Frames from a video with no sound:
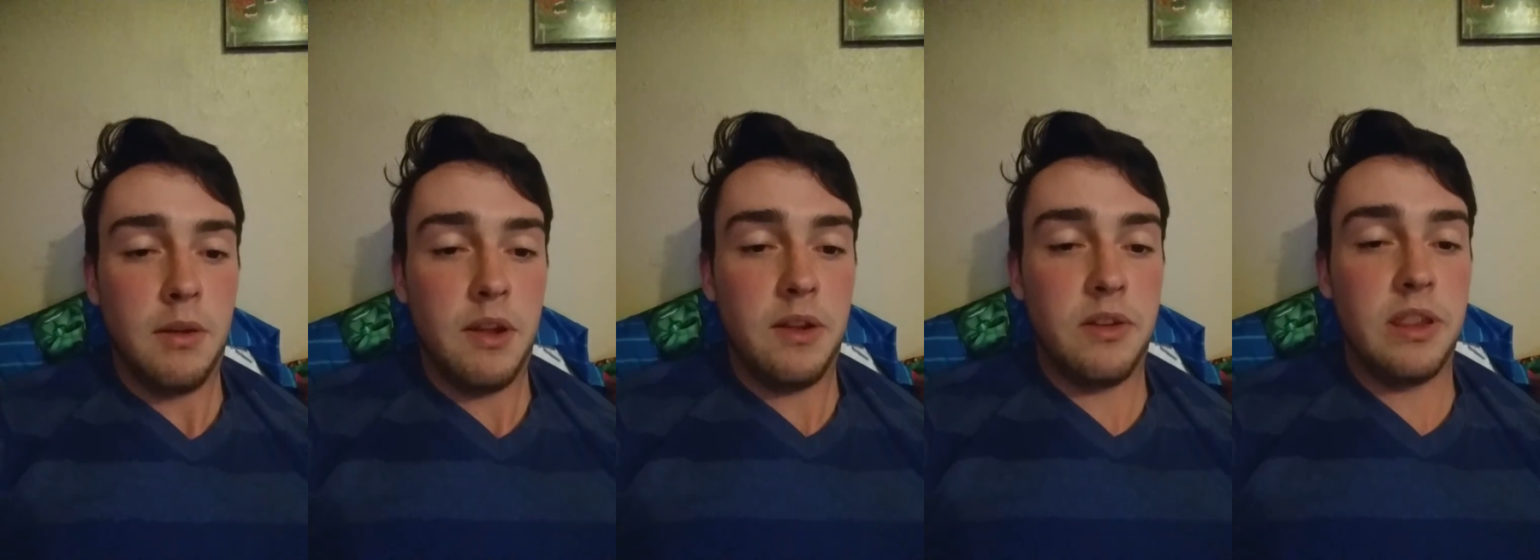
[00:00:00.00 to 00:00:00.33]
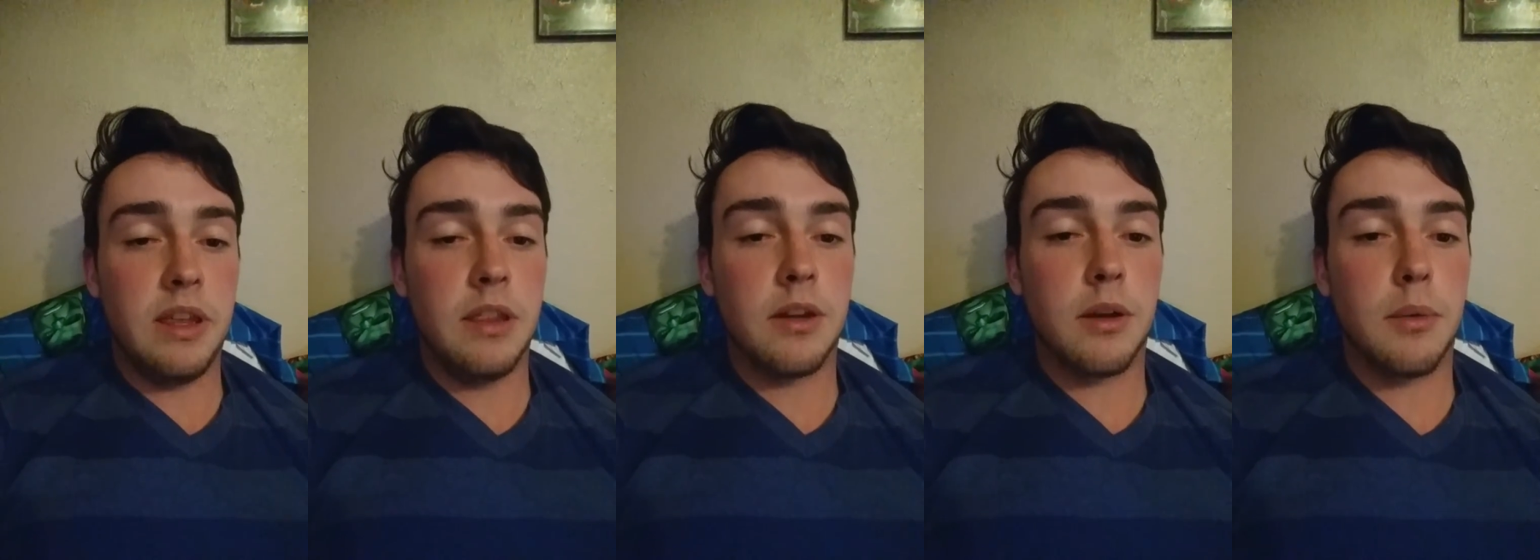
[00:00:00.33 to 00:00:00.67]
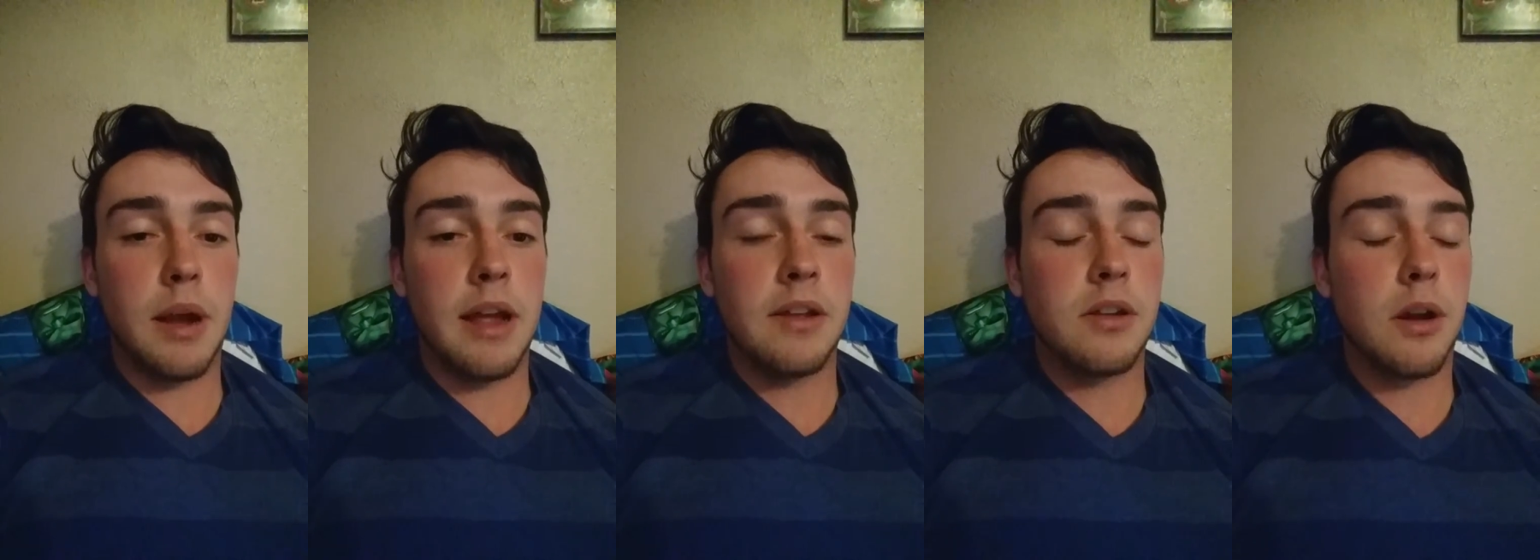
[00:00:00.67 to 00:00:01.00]
with either a
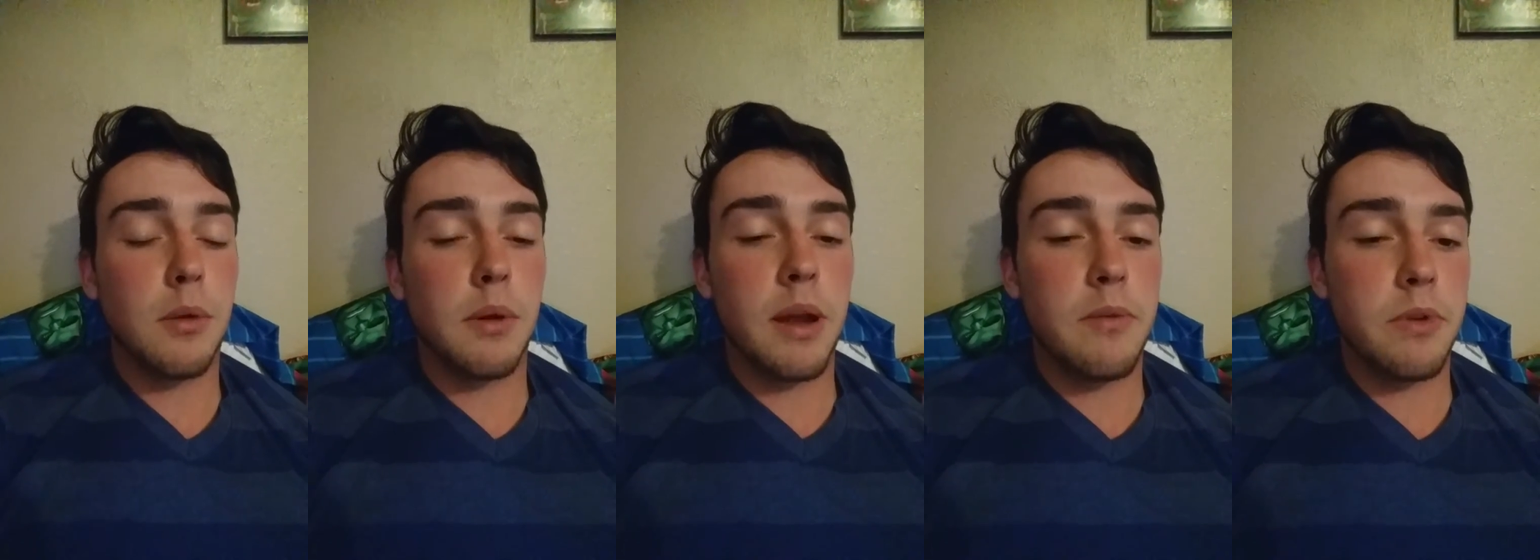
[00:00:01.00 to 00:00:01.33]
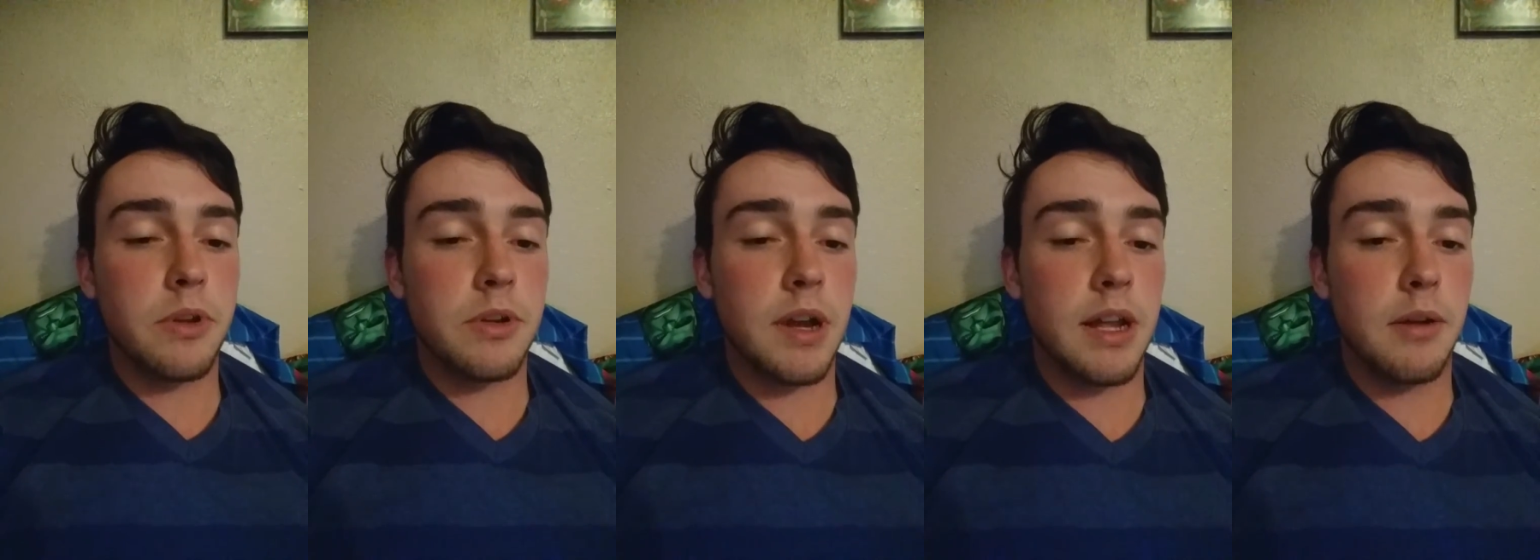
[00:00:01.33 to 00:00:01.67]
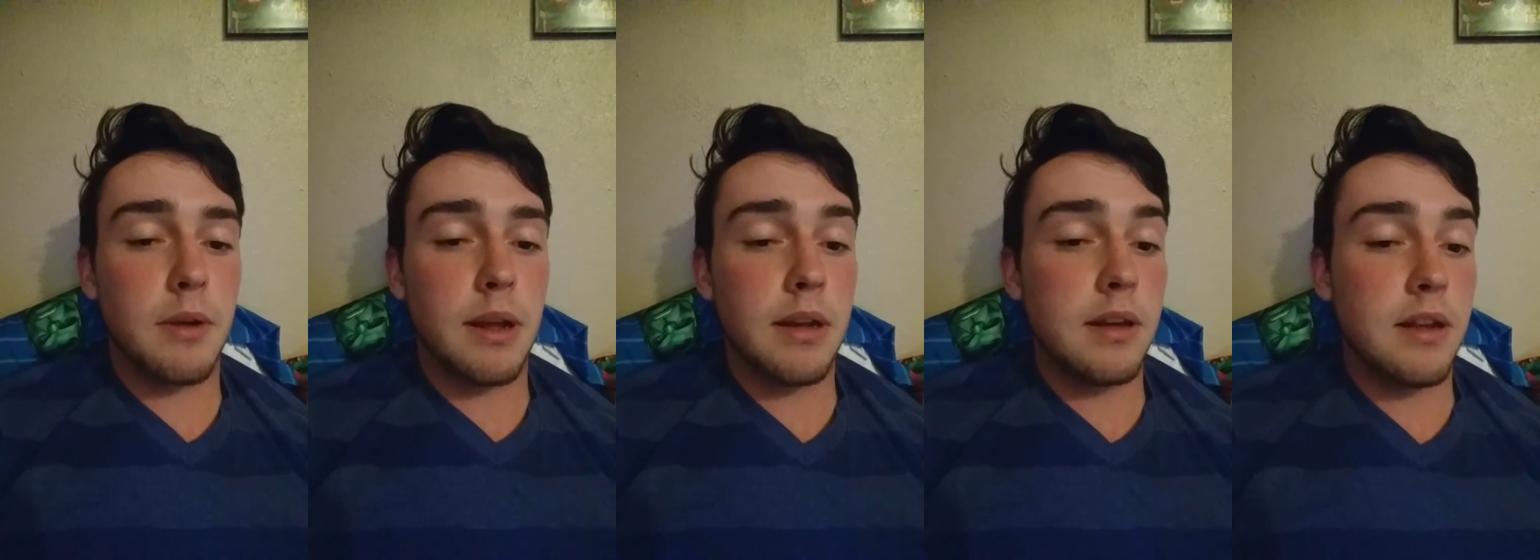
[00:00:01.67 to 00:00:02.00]
rant or a rave when trying to
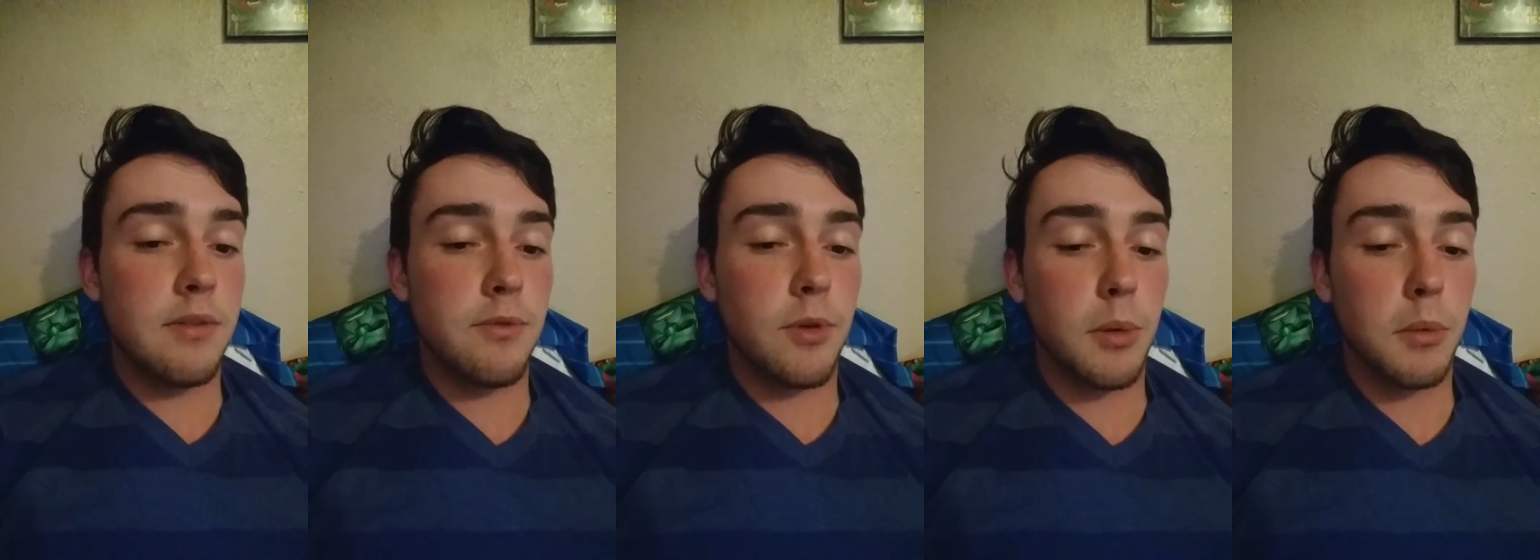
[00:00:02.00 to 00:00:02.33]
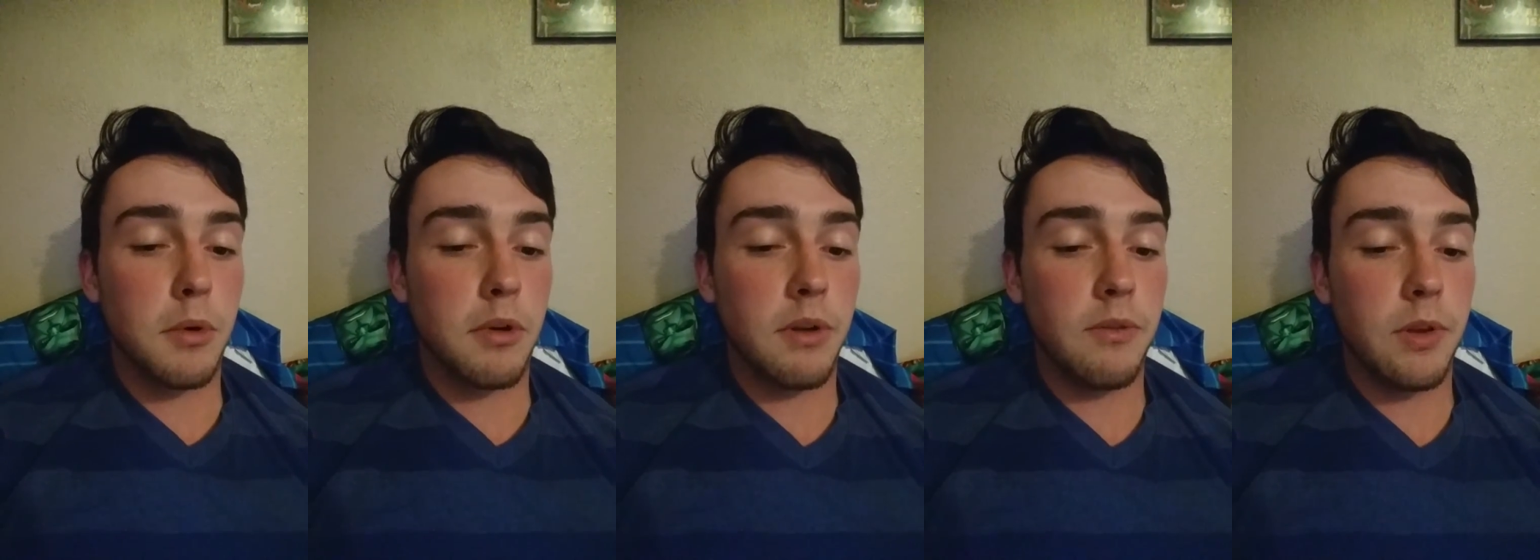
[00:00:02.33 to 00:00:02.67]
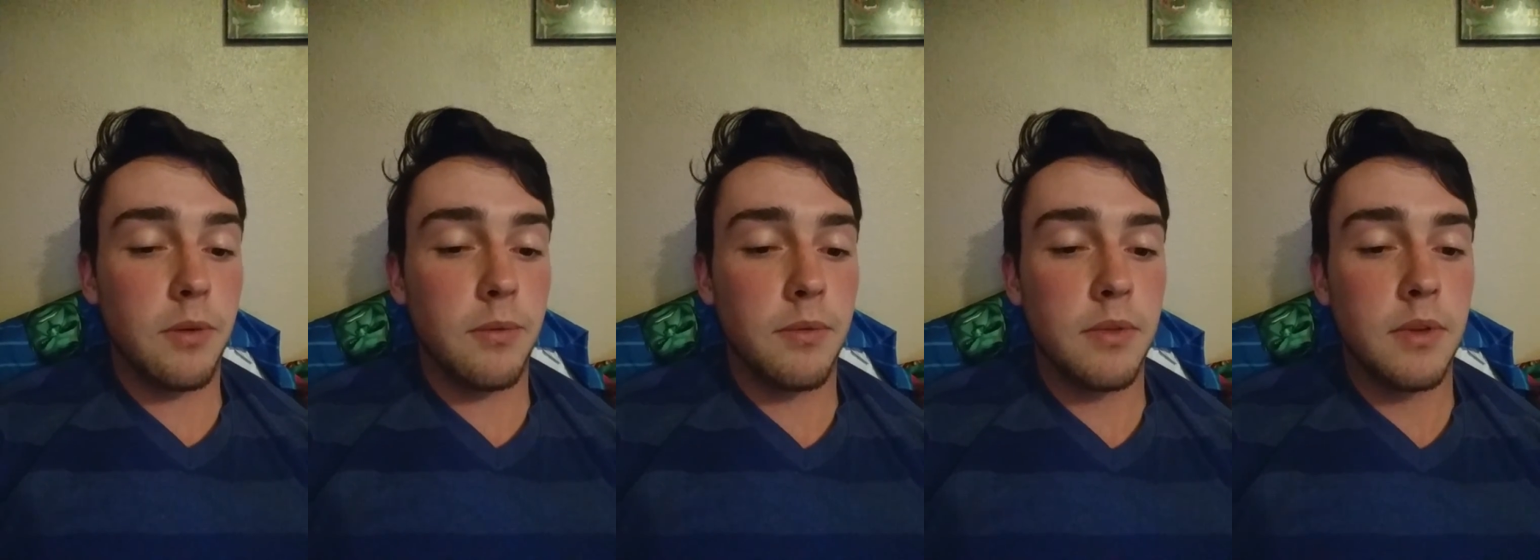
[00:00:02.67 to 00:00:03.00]
write an informal review.